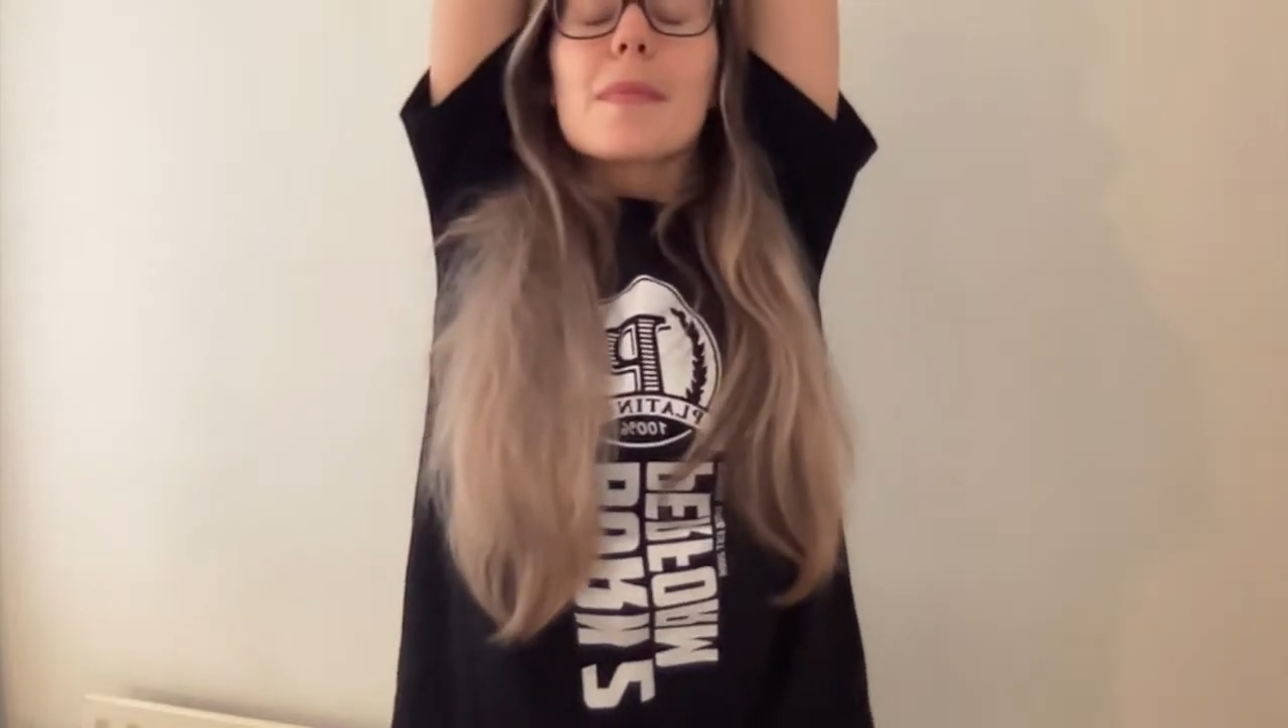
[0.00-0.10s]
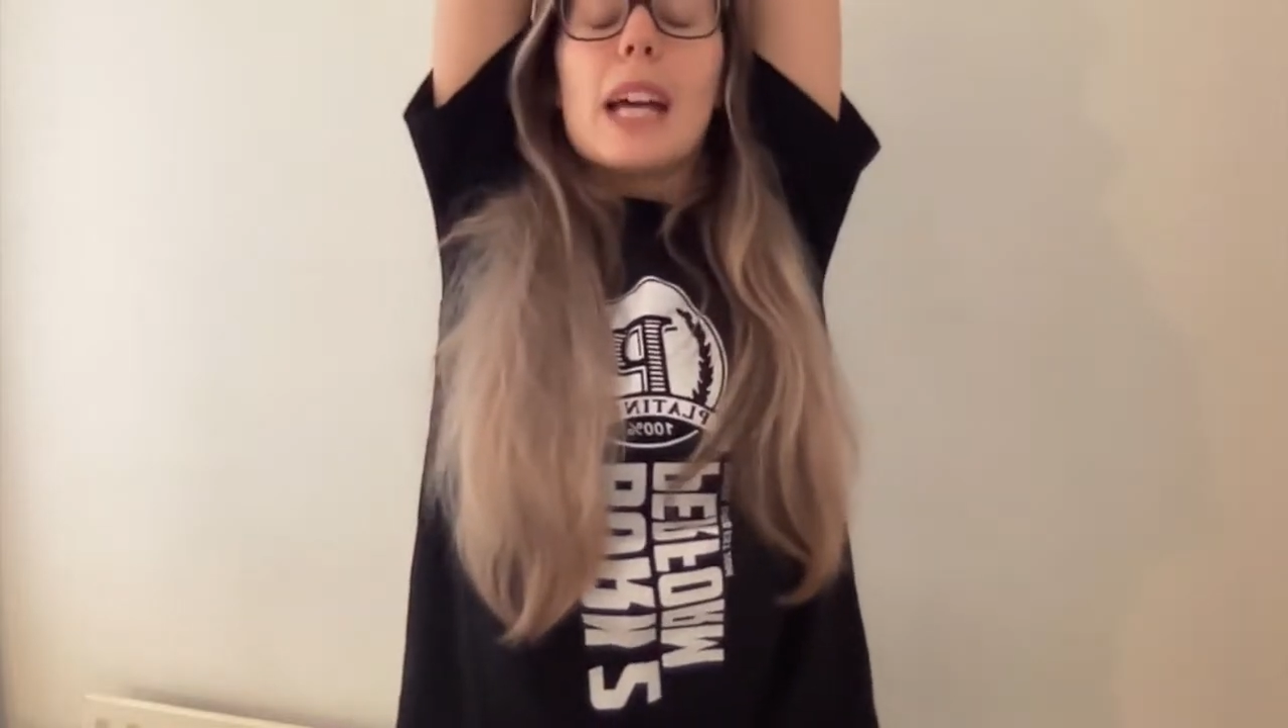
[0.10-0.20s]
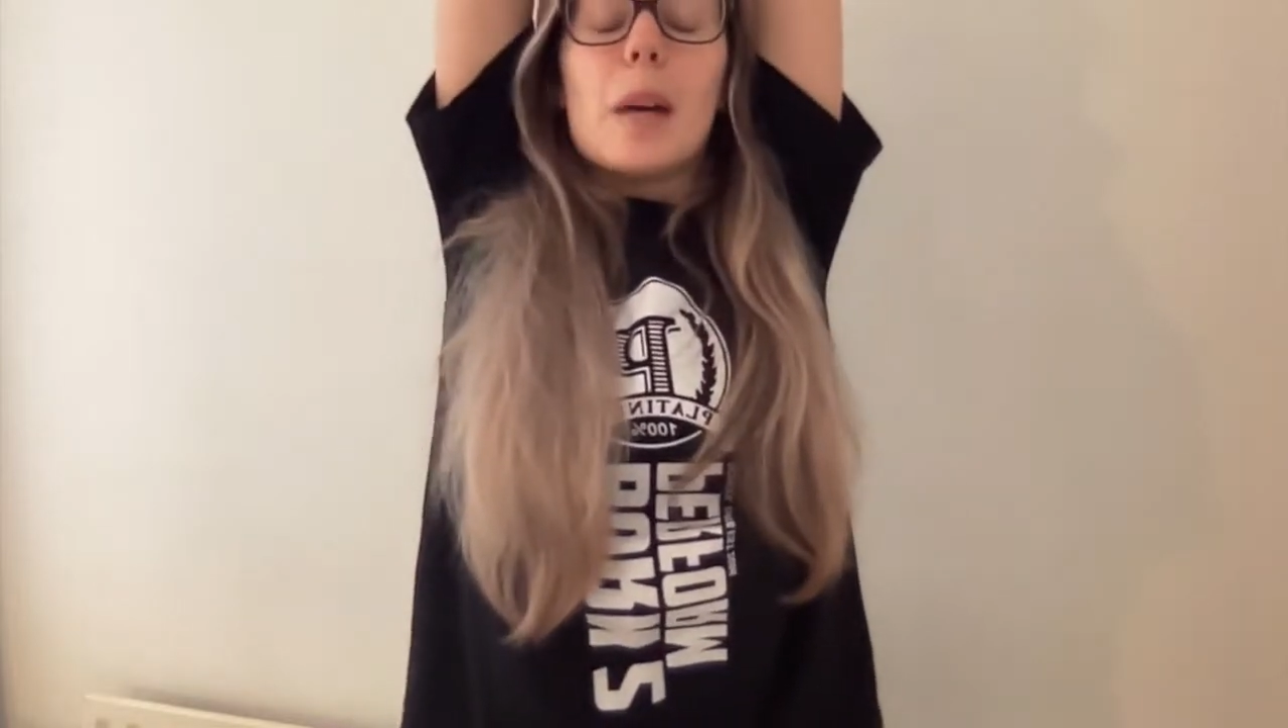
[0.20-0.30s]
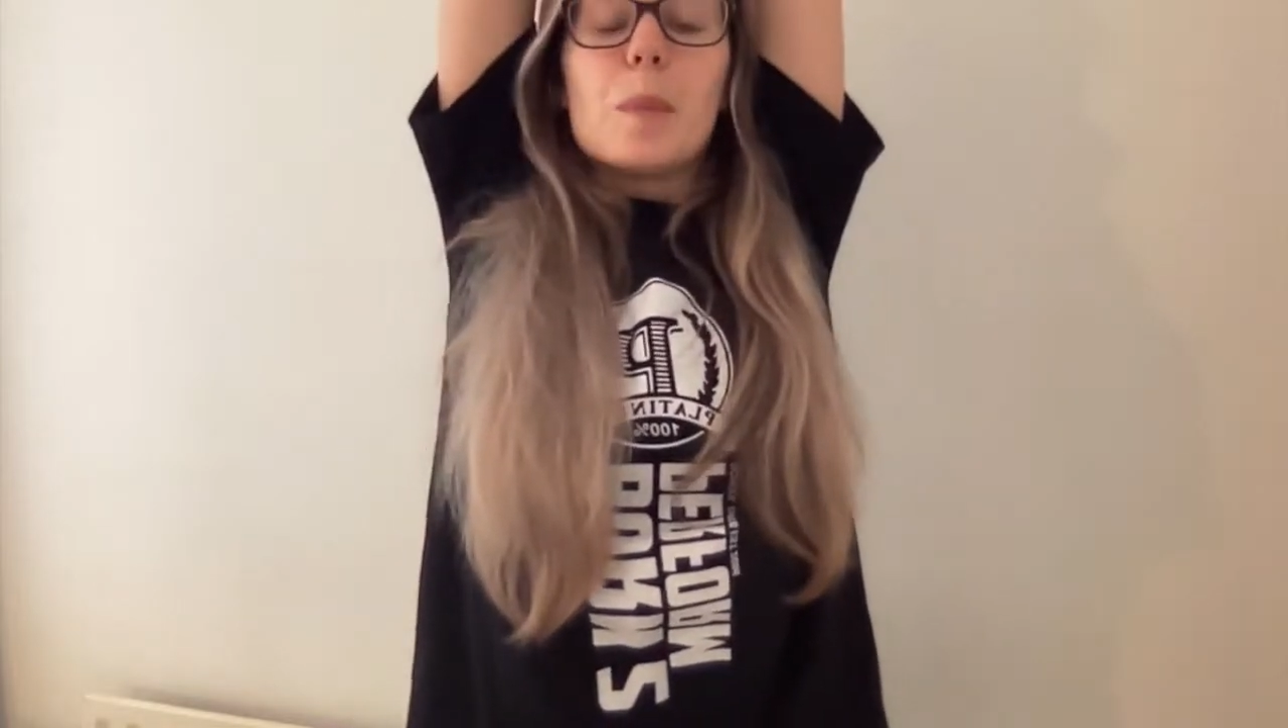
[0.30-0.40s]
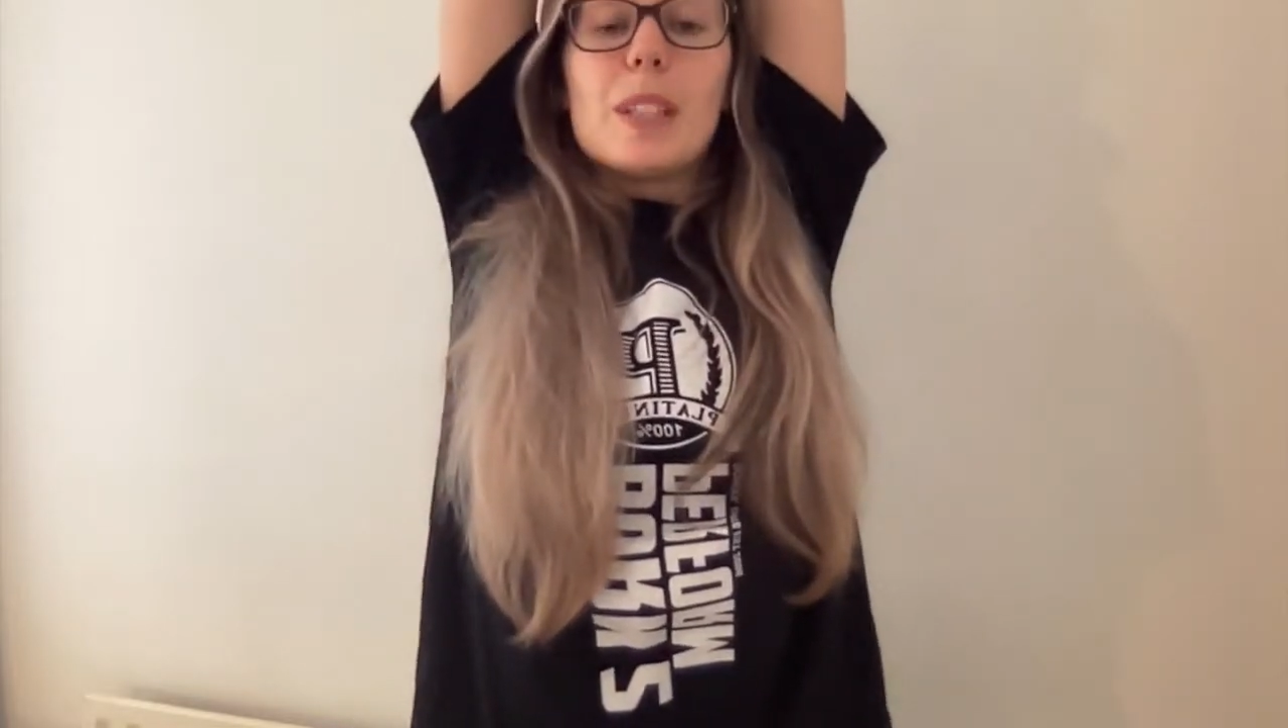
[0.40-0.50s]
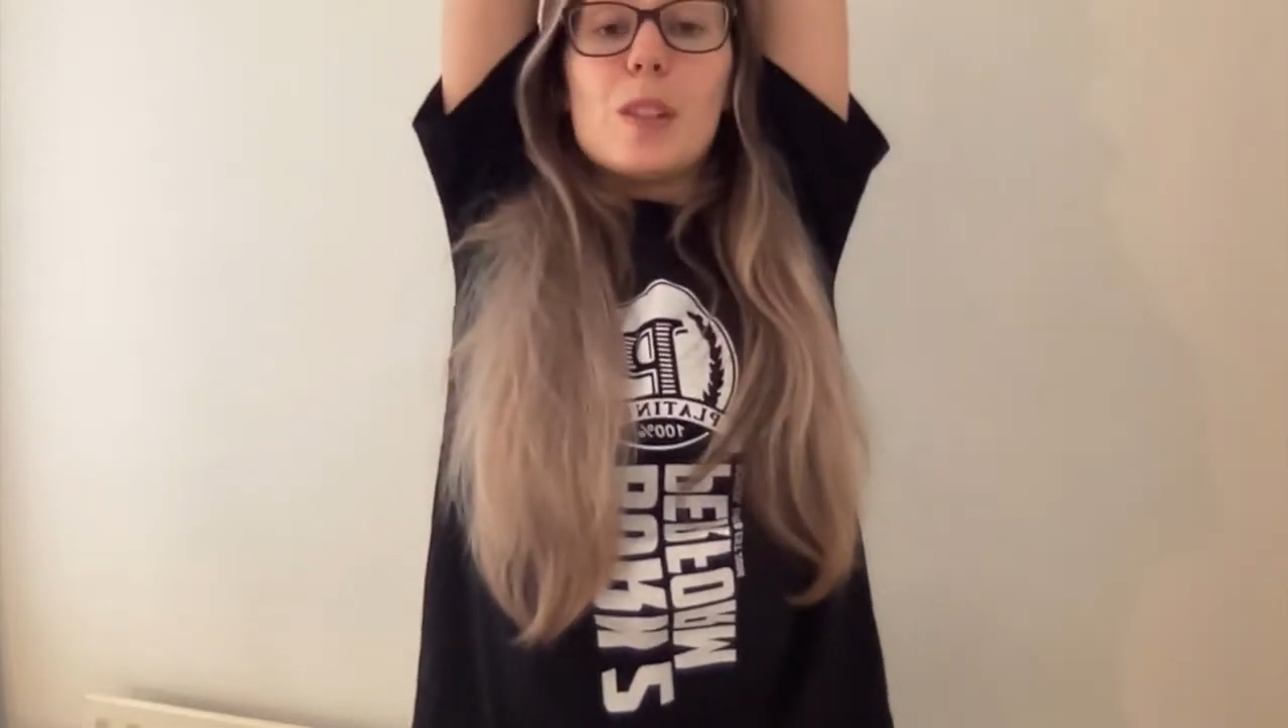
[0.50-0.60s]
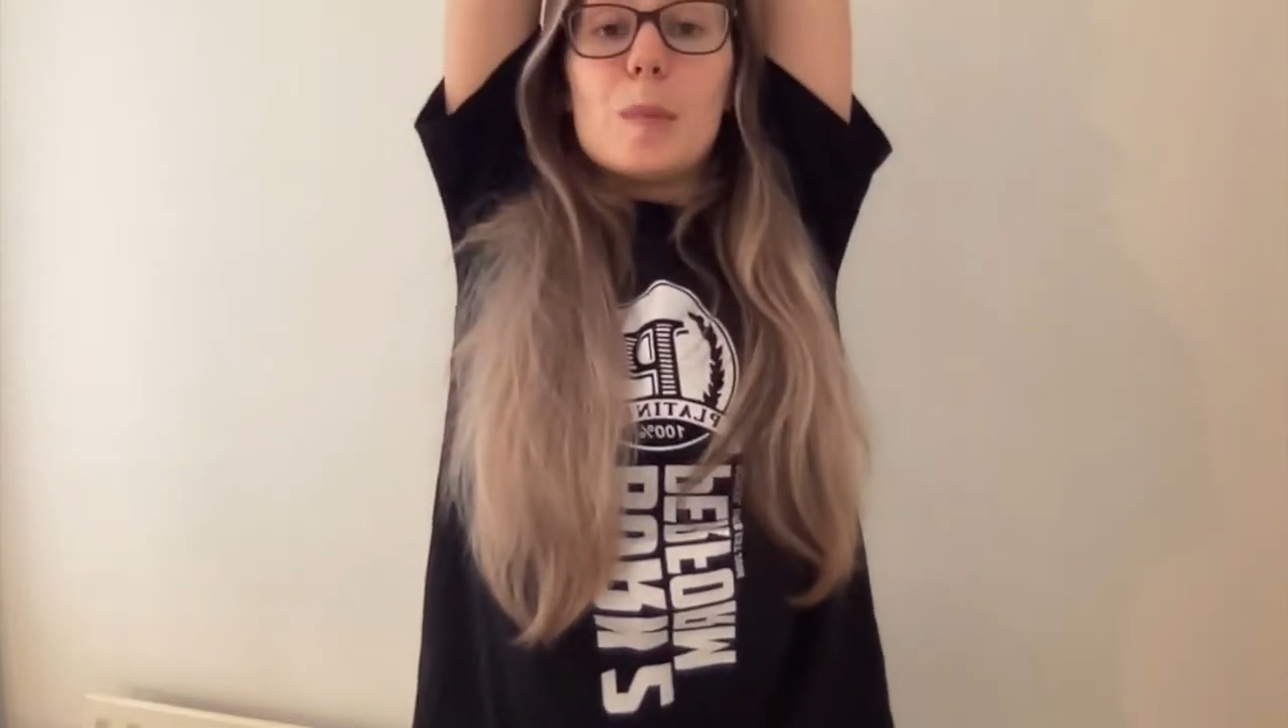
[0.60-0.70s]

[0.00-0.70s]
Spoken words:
And when you